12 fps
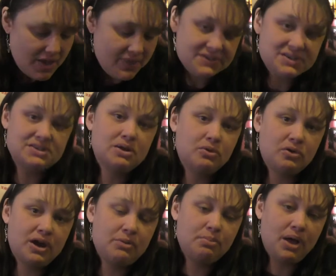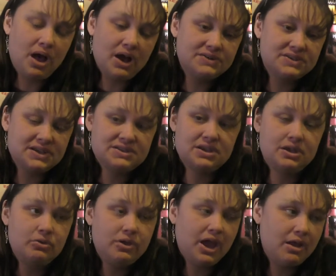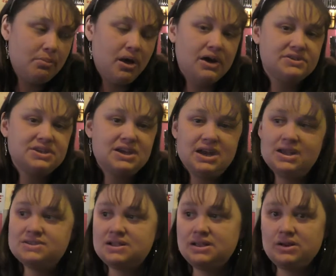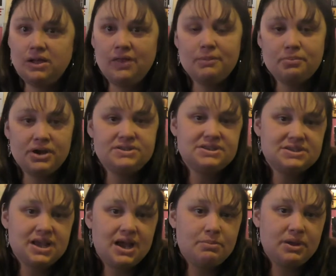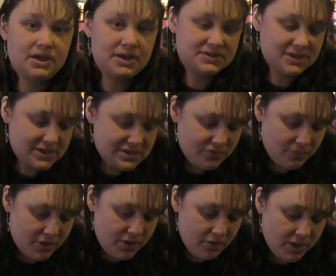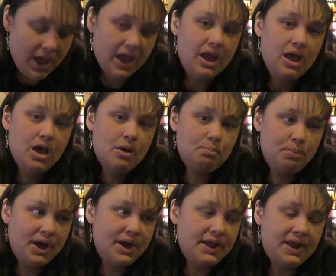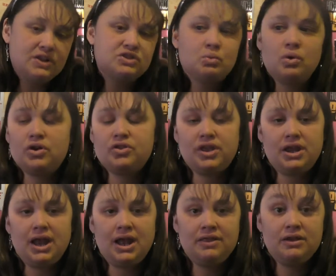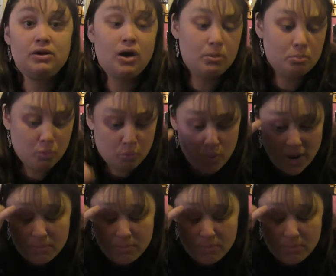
this is a great box. It's a UK box. It is a little on the pricey side because it is from the UK, but it's worth it, and there are way